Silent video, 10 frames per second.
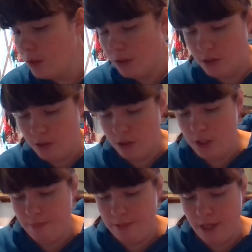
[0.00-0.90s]
so the
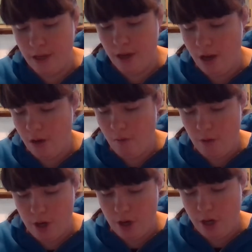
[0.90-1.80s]
shapes I got
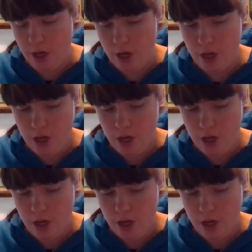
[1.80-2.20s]
were